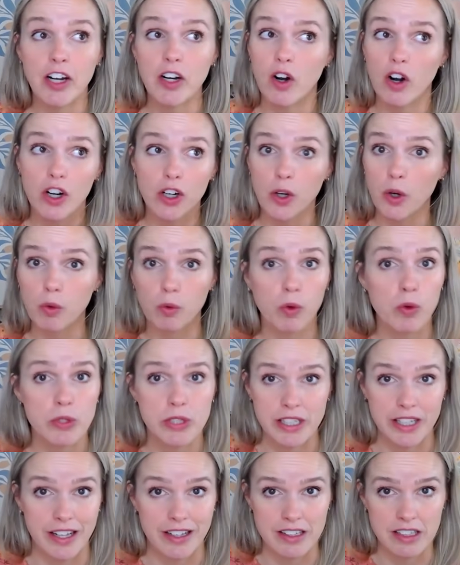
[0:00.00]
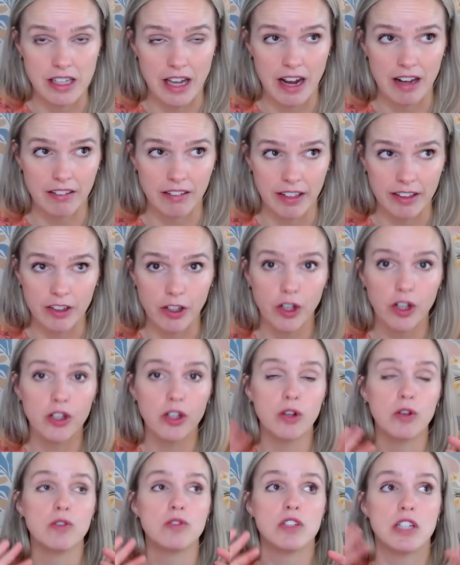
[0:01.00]
are no rules against that. Like there are
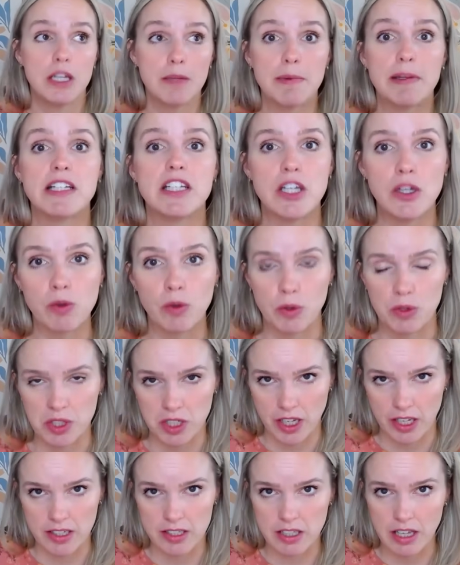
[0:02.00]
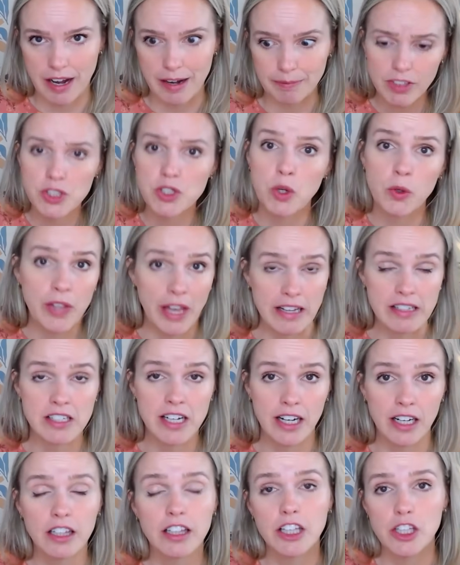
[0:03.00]
no TPT rules against that. So yes,
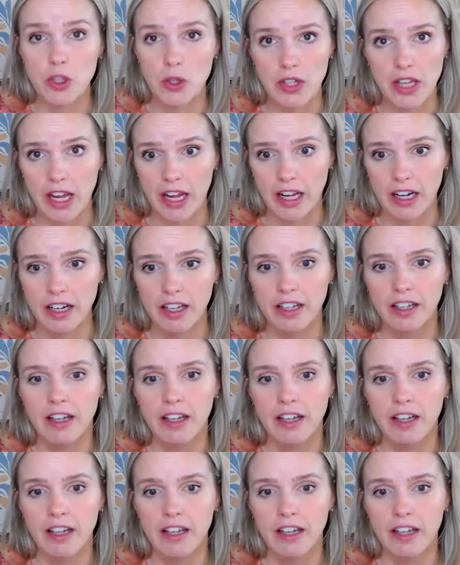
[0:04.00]
technically you can.